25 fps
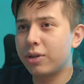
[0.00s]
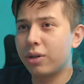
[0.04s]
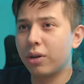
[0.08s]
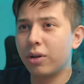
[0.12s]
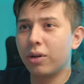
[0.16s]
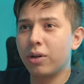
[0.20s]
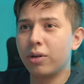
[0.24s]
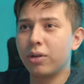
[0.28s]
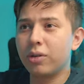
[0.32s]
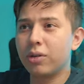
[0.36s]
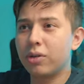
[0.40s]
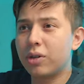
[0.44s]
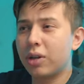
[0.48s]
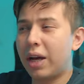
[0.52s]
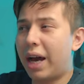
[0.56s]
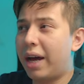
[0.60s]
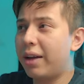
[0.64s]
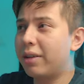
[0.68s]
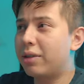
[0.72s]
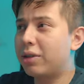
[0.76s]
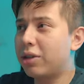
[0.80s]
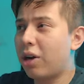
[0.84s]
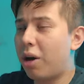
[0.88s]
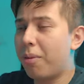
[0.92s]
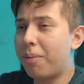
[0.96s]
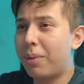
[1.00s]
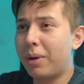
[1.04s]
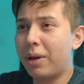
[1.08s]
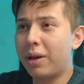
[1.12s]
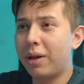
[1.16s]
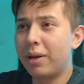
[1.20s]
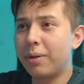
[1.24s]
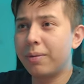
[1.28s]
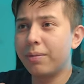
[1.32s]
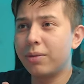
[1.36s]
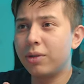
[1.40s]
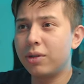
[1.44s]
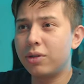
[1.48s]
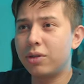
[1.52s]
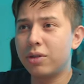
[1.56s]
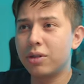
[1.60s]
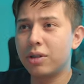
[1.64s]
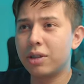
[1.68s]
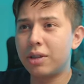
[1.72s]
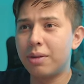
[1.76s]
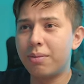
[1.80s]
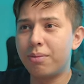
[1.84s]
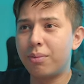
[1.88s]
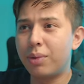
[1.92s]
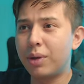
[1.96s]
So to add sharpening, you just
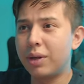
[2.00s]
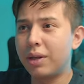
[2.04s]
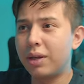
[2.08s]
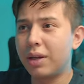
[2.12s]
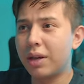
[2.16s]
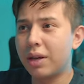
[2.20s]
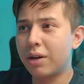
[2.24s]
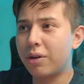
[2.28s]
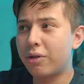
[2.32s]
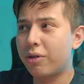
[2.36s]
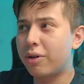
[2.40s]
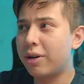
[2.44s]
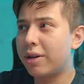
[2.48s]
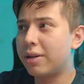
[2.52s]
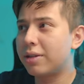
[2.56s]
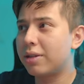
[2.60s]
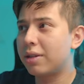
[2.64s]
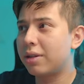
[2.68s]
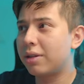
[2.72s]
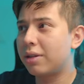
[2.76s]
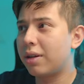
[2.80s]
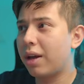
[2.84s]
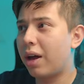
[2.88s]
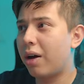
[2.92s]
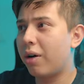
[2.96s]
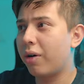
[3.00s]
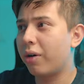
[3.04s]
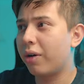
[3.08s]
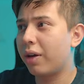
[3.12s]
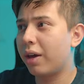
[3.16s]
simply increase the dial